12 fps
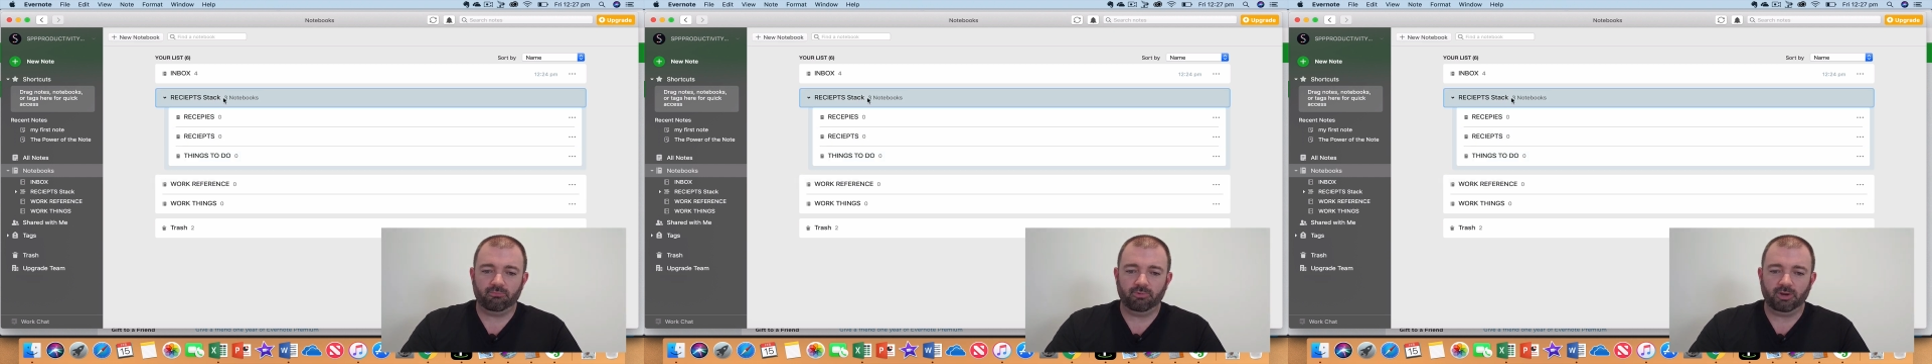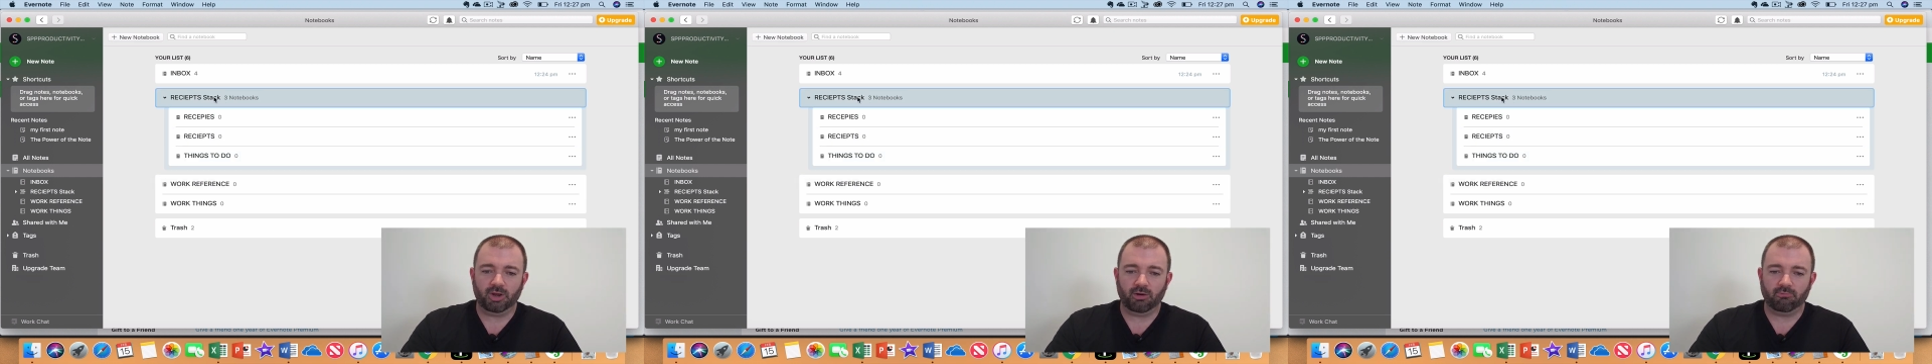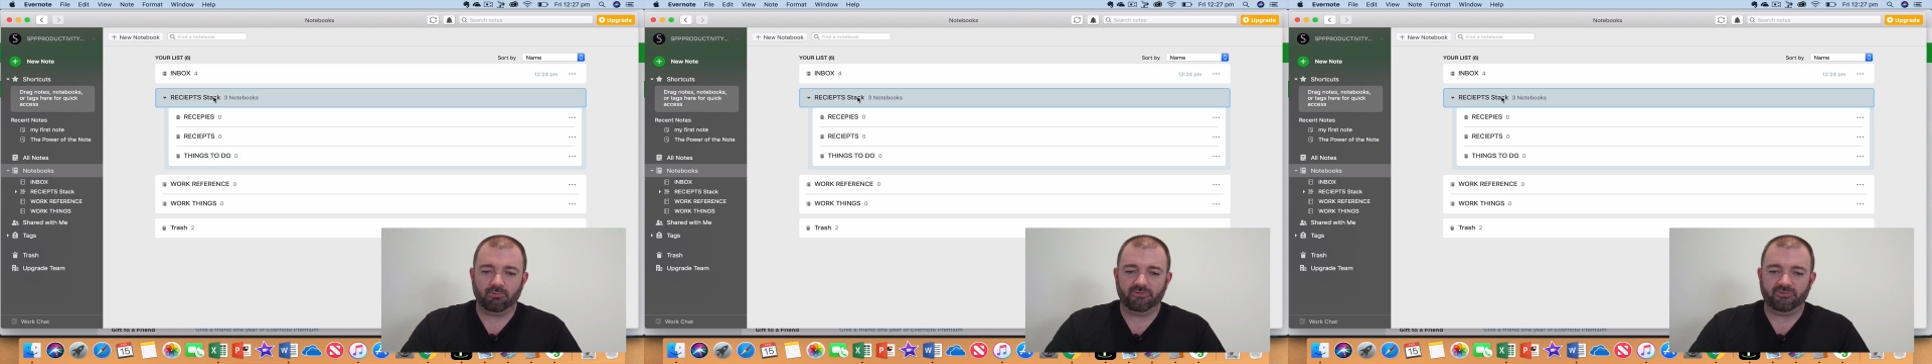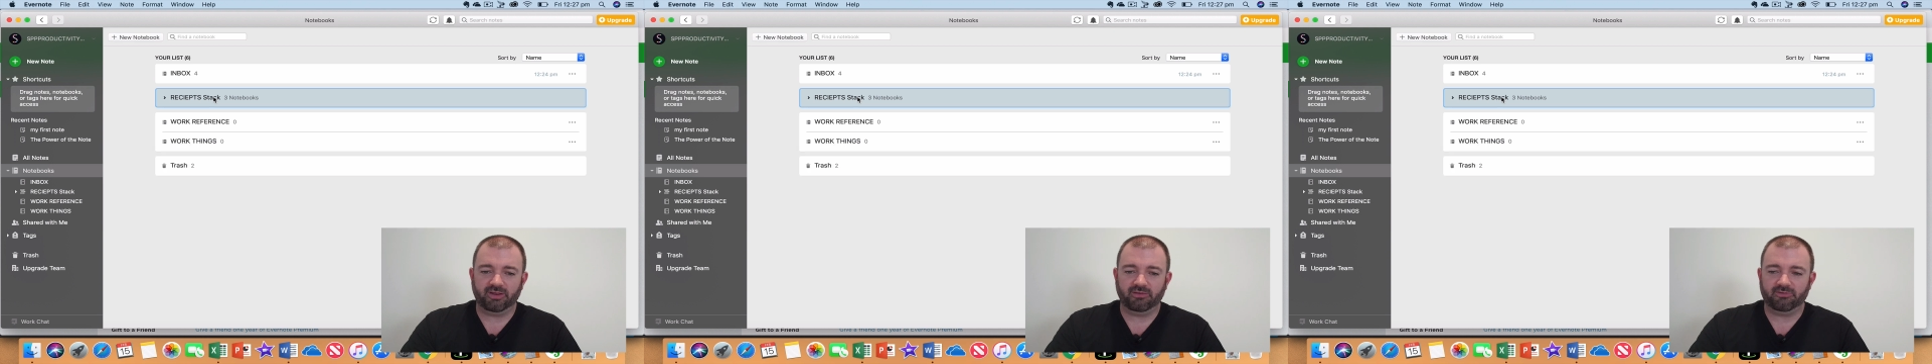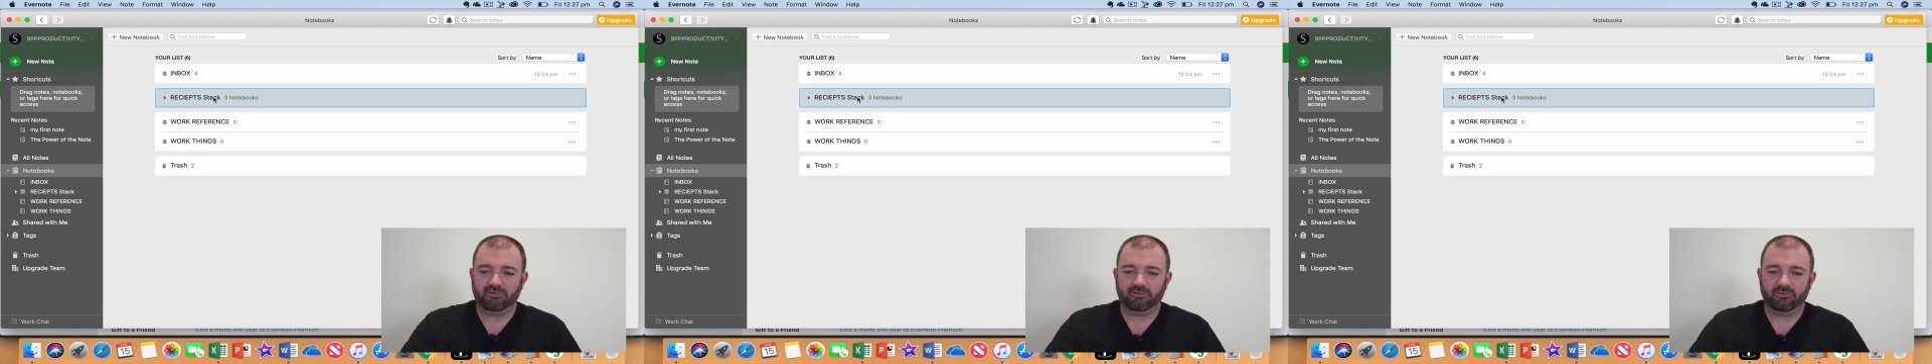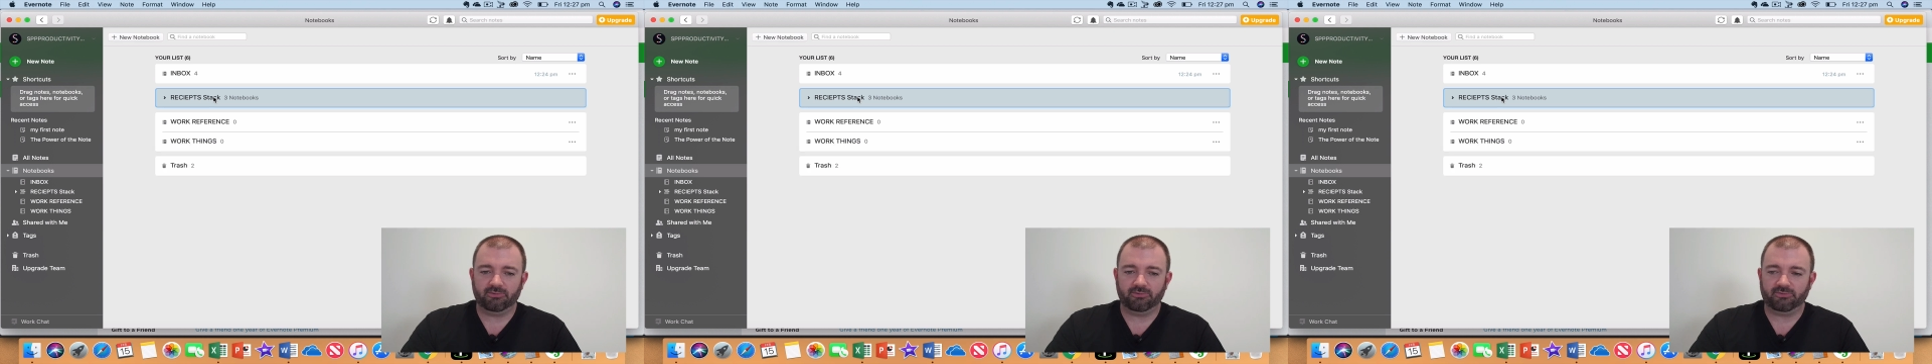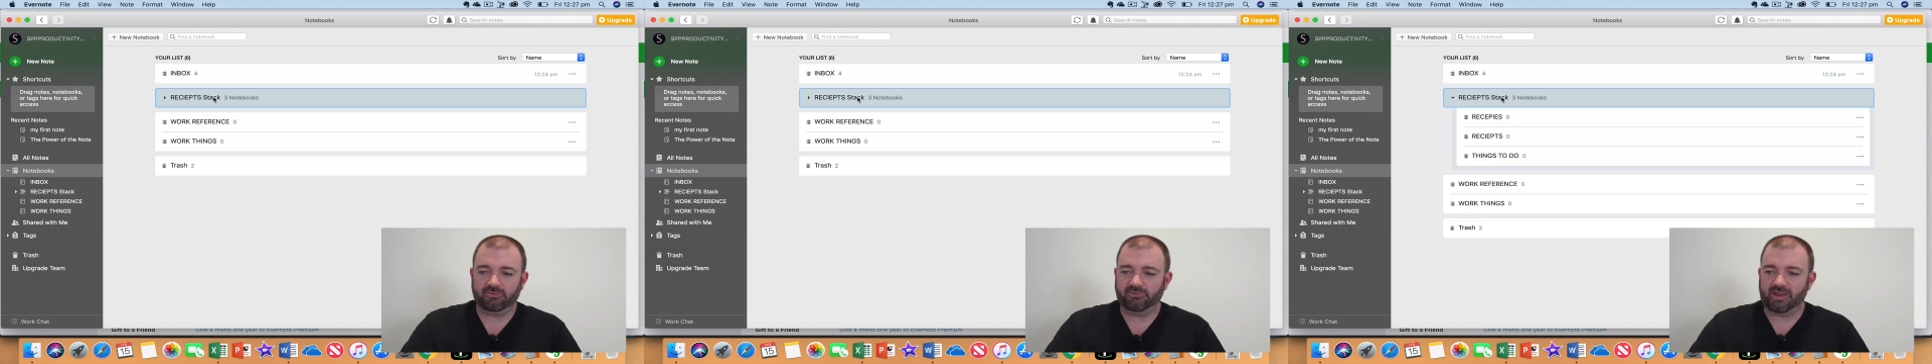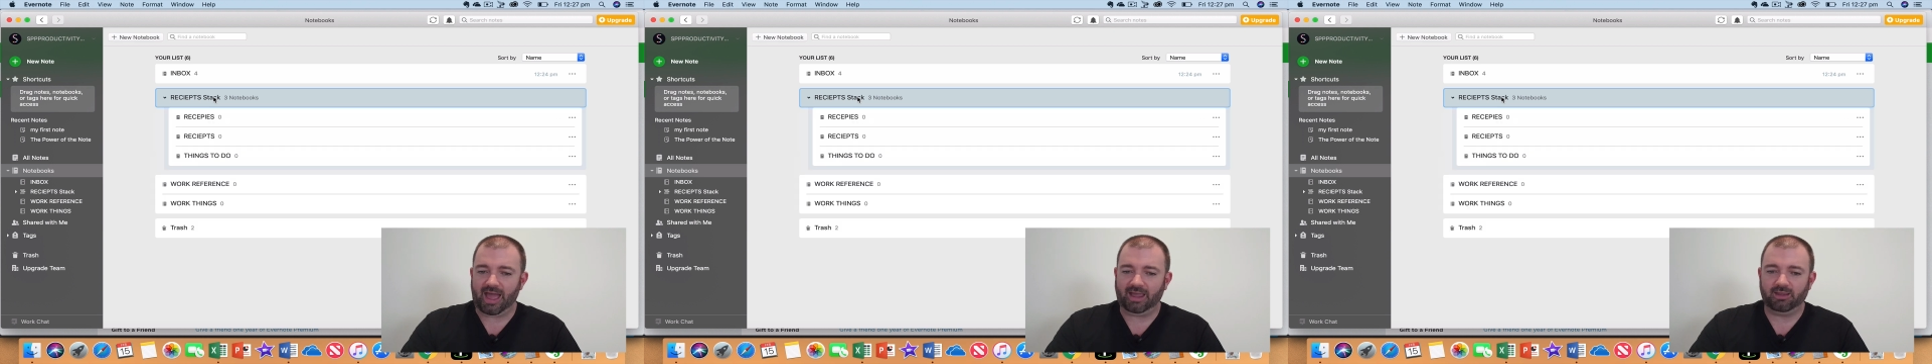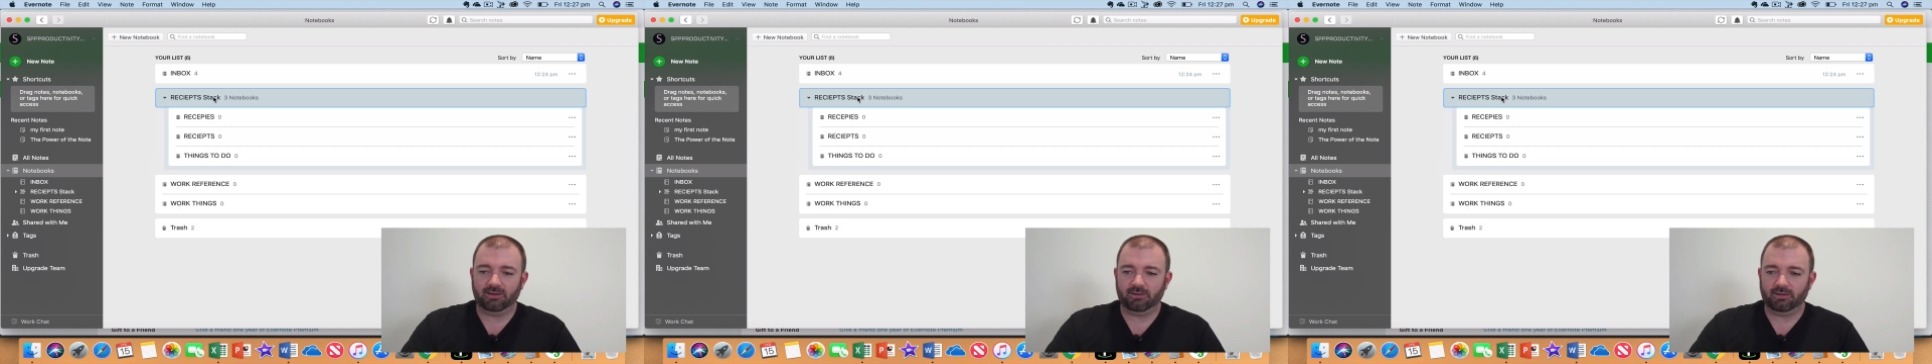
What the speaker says: receipts stack.